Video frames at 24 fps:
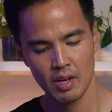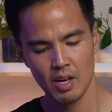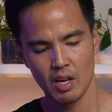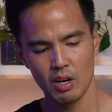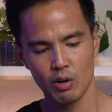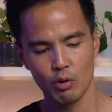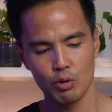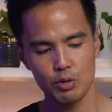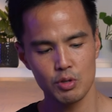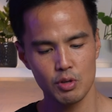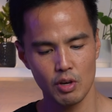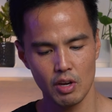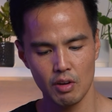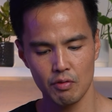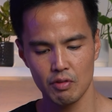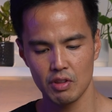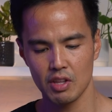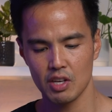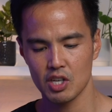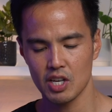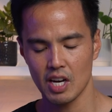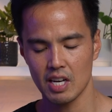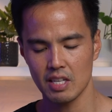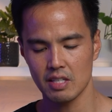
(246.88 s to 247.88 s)
And also even
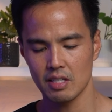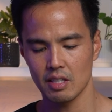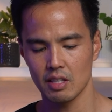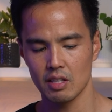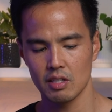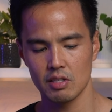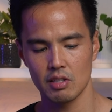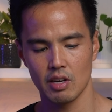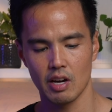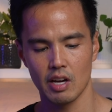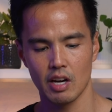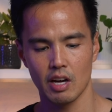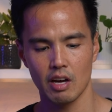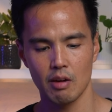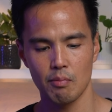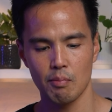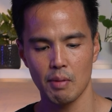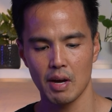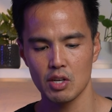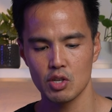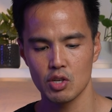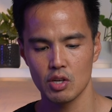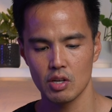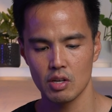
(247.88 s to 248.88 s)
the chassis design. I
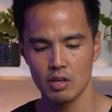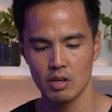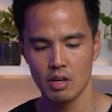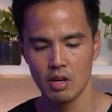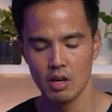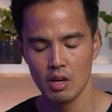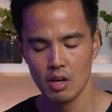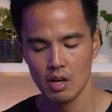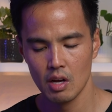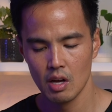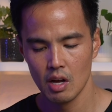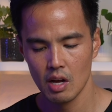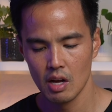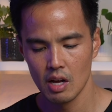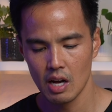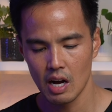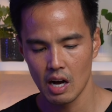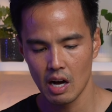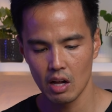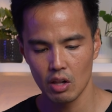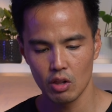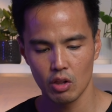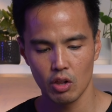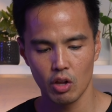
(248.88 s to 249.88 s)
imagine
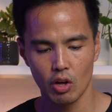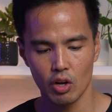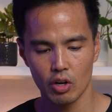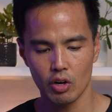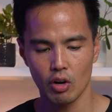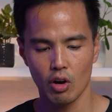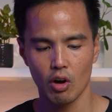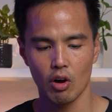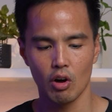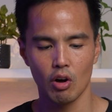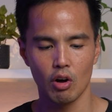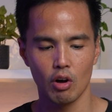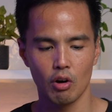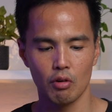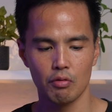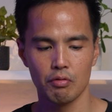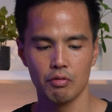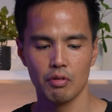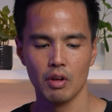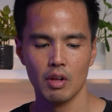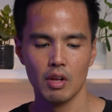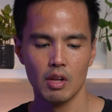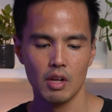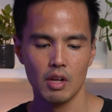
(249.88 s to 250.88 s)
a lot of